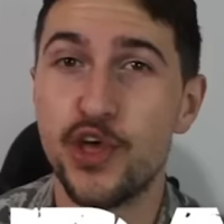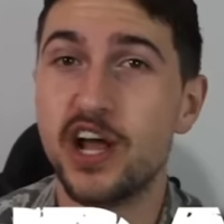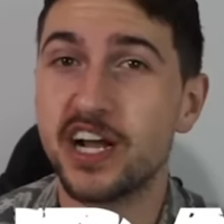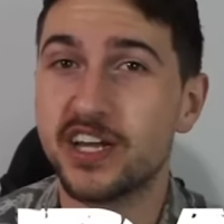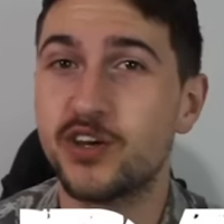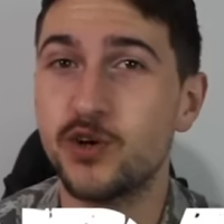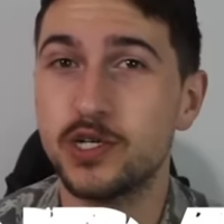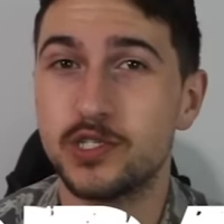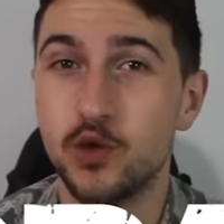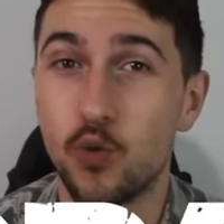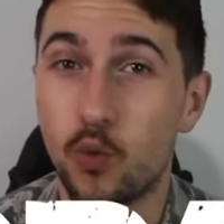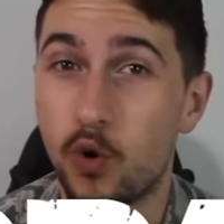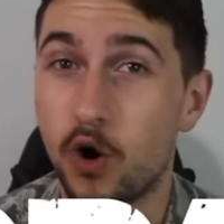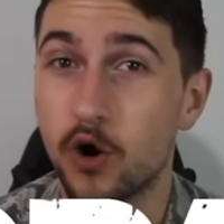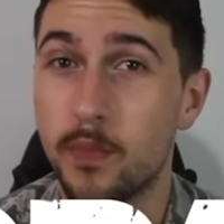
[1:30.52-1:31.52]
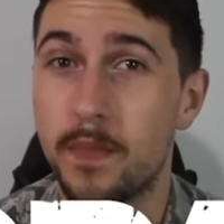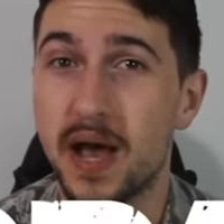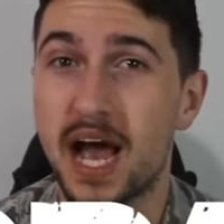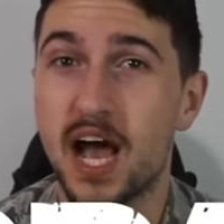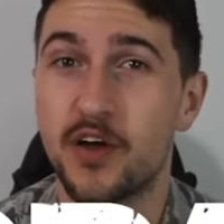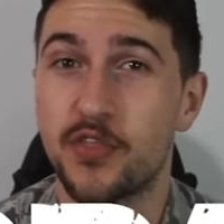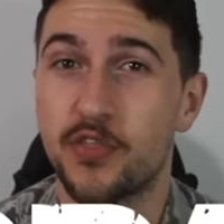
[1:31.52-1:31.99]
Thank you to
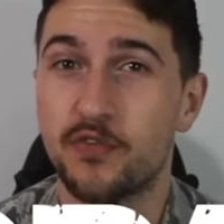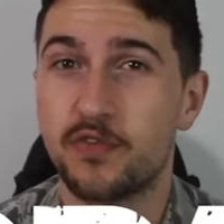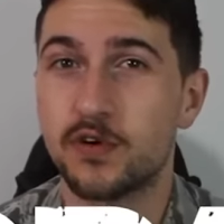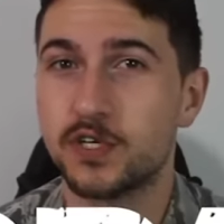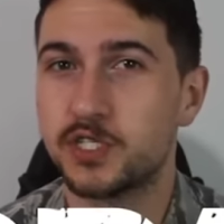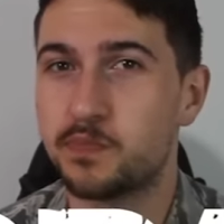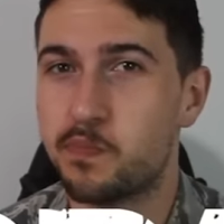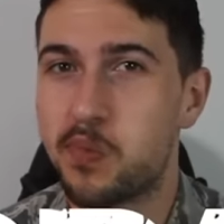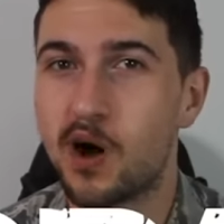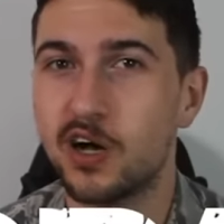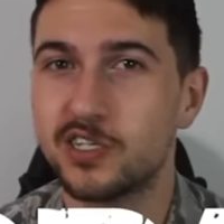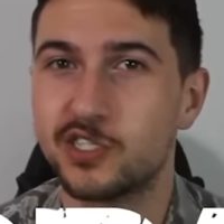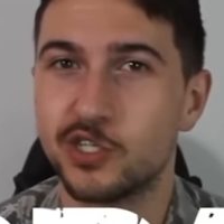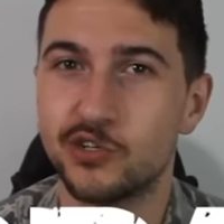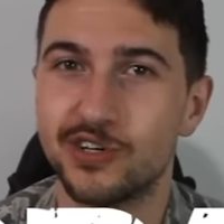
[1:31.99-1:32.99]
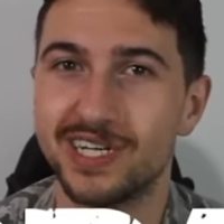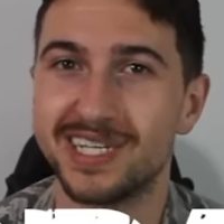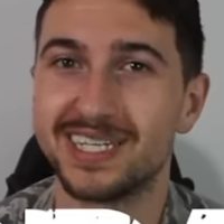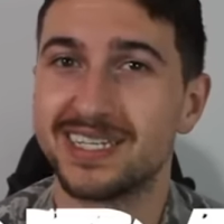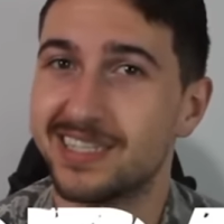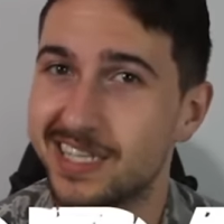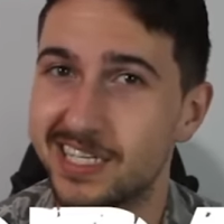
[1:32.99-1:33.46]
Warpath for
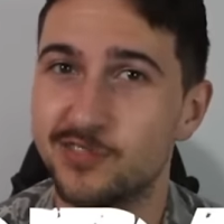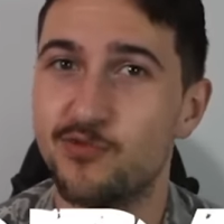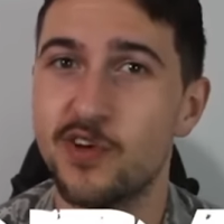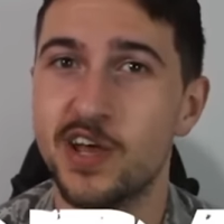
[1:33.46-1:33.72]
sponsoring this